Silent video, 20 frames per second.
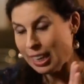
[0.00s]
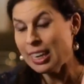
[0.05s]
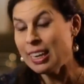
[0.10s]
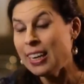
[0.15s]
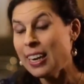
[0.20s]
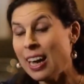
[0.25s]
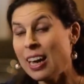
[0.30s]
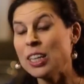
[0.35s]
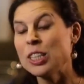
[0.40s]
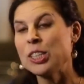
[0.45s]

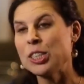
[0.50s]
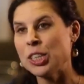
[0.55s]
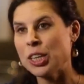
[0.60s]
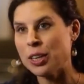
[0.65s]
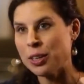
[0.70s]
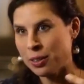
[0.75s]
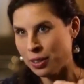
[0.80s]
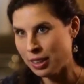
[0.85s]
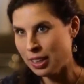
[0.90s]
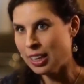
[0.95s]

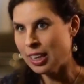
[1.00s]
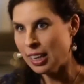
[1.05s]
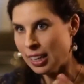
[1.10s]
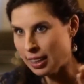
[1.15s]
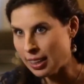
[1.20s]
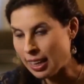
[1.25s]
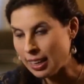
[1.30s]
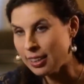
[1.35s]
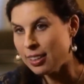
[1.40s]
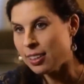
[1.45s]
larger
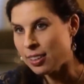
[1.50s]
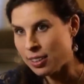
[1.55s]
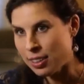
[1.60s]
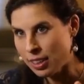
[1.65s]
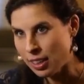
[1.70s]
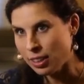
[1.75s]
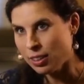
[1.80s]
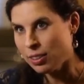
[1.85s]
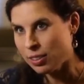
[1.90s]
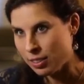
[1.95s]
than the
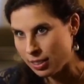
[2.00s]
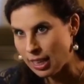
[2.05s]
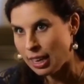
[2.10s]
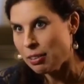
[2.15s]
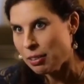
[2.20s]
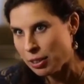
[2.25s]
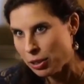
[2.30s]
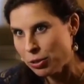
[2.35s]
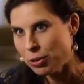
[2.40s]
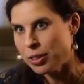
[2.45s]

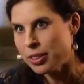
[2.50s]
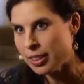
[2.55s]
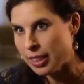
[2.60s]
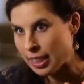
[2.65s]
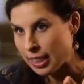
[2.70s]
territories